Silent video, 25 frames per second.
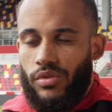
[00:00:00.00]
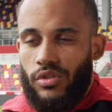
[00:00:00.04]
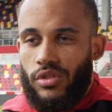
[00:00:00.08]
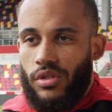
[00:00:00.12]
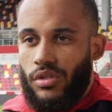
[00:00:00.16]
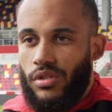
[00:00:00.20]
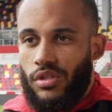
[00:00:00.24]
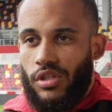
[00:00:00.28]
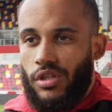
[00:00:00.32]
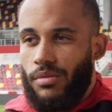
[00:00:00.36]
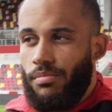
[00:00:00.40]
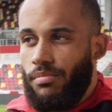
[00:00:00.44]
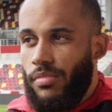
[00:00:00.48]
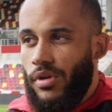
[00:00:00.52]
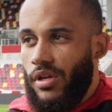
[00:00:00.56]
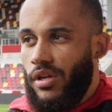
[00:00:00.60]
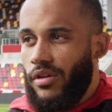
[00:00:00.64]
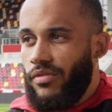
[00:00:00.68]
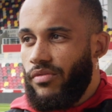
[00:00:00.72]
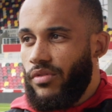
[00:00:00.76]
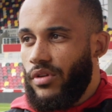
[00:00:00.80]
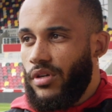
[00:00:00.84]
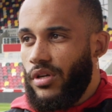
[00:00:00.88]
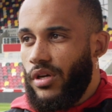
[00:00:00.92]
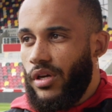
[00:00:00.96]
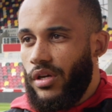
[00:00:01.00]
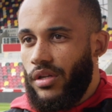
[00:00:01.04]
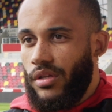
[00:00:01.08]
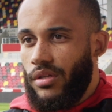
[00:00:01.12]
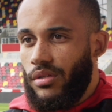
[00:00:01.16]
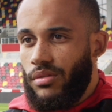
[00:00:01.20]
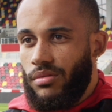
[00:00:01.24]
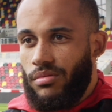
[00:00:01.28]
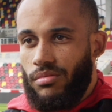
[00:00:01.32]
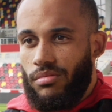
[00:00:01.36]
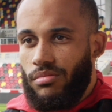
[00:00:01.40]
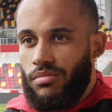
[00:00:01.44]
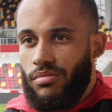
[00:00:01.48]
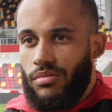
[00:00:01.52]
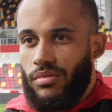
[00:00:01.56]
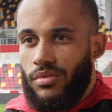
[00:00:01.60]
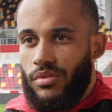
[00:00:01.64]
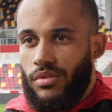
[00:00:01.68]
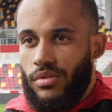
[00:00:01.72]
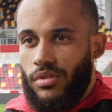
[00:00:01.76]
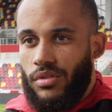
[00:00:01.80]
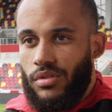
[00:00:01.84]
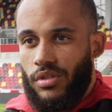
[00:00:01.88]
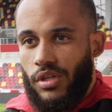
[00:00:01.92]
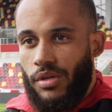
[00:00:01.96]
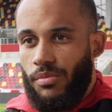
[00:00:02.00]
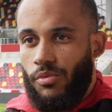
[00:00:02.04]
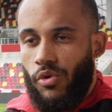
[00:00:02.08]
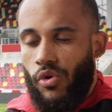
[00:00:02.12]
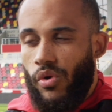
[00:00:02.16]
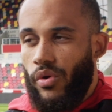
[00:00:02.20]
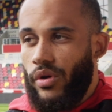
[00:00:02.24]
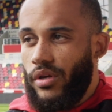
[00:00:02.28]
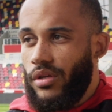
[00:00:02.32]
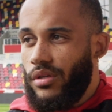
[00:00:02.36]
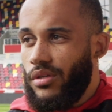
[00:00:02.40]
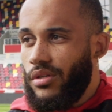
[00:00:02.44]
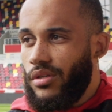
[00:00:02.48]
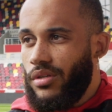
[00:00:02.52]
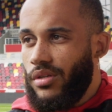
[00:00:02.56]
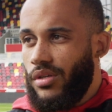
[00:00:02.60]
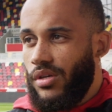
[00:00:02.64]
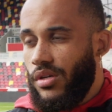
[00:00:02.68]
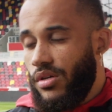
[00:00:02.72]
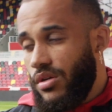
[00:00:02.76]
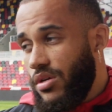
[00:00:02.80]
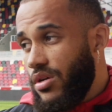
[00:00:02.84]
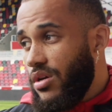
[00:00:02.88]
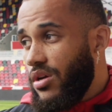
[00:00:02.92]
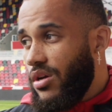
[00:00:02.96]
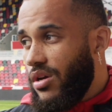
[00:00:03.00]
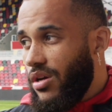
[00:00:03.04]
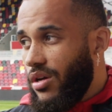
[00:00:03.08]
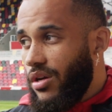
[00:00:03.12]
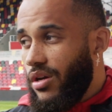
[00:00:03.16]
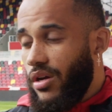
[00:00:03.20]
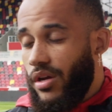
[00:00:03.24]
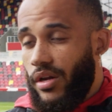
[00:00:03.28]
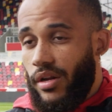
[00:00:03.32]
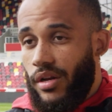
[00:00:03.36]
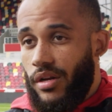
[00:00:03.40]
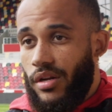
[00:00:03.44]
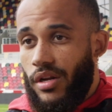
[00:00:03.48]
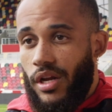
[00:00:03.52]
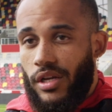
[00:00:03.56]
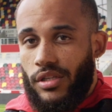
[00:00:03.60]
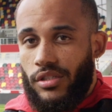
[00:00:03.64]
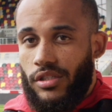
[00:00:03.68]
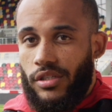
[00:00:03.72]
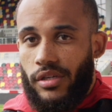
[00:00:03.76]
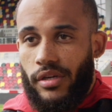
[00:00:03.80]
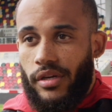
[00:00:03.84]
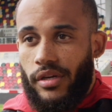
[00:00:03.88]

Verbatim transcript: just keep believing and keep going. And at